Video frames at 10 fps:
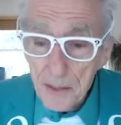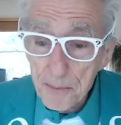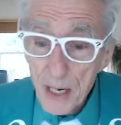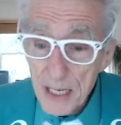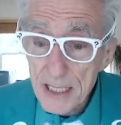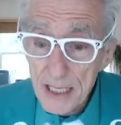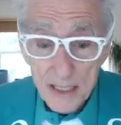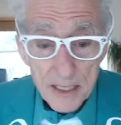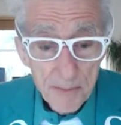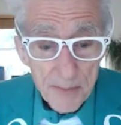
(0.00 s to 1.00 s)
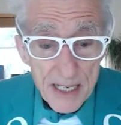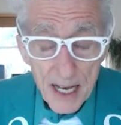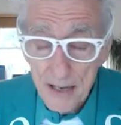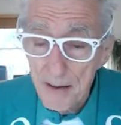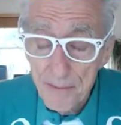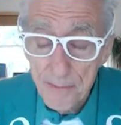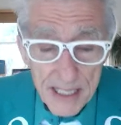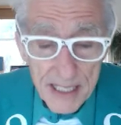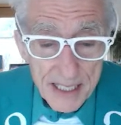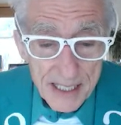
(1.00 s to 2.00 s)
presidents of
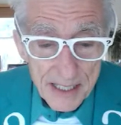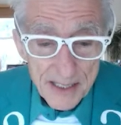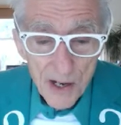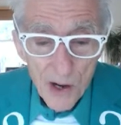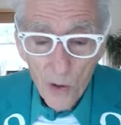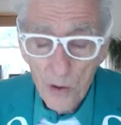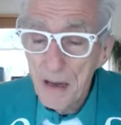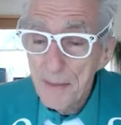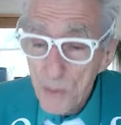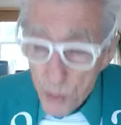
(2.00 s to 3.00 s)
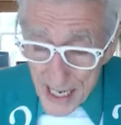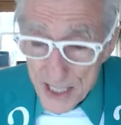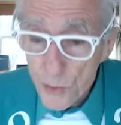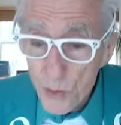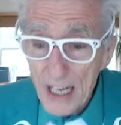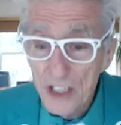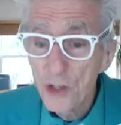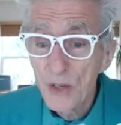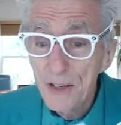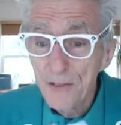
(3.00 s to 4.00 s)
businesses. Or maybe restaurants, you
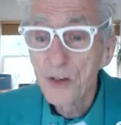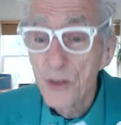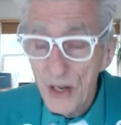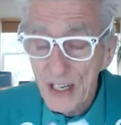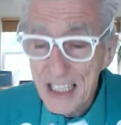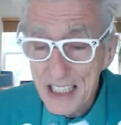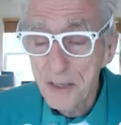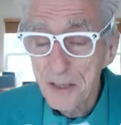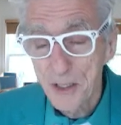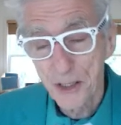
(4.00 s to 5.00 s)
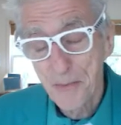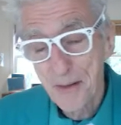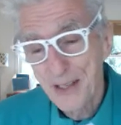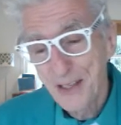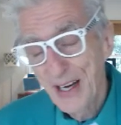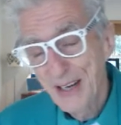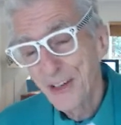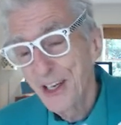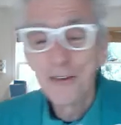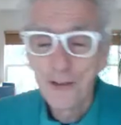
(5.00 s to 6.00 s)
interview their customers. Maybe you have
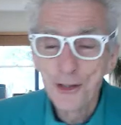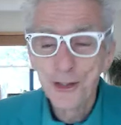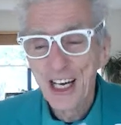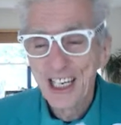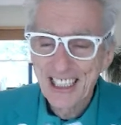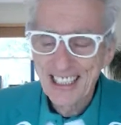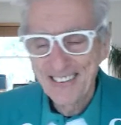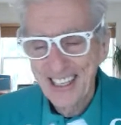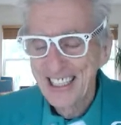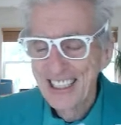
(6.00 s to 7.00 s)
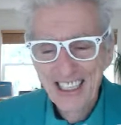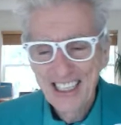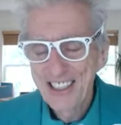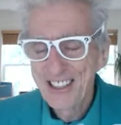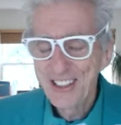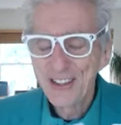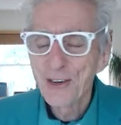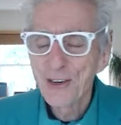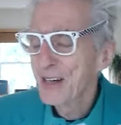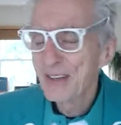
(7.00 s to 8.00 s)
interview night, you know, that you go
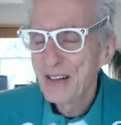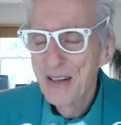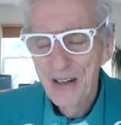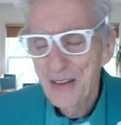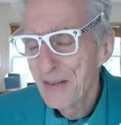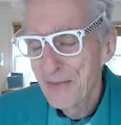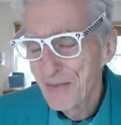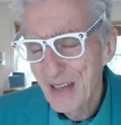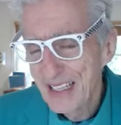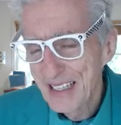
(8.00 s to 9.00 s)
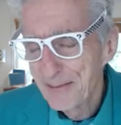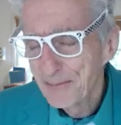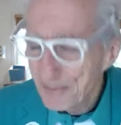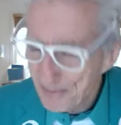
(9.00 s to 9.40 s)
around the